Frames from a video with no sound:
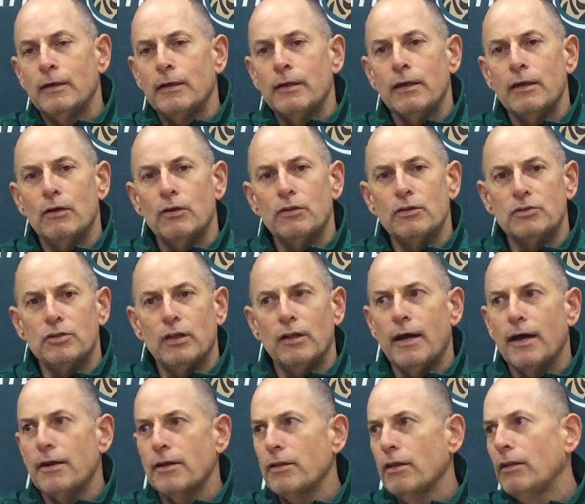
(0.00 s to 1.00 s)
you know, there's a
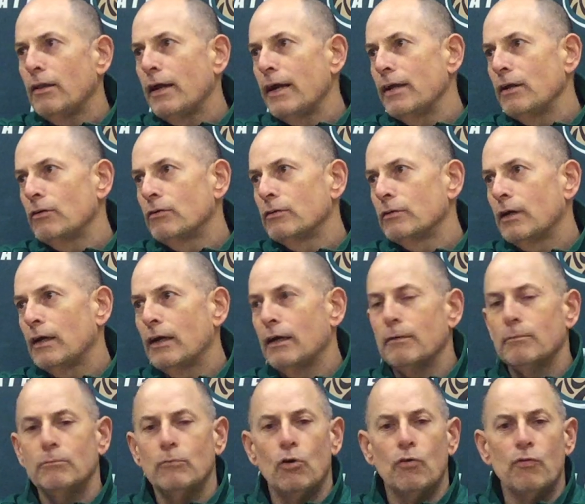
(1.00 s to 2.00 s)
lot on the line
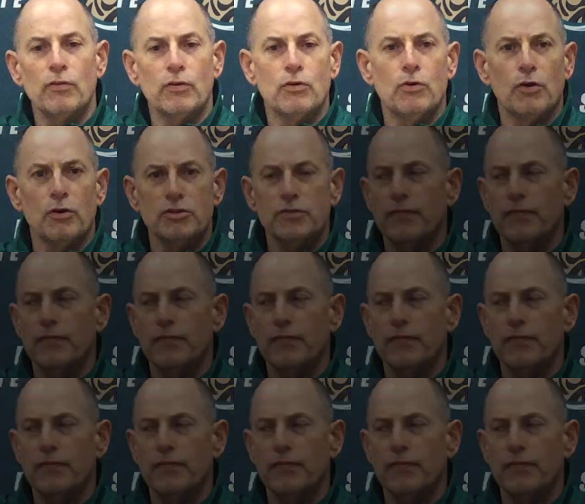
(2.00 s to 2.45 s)
over the course of the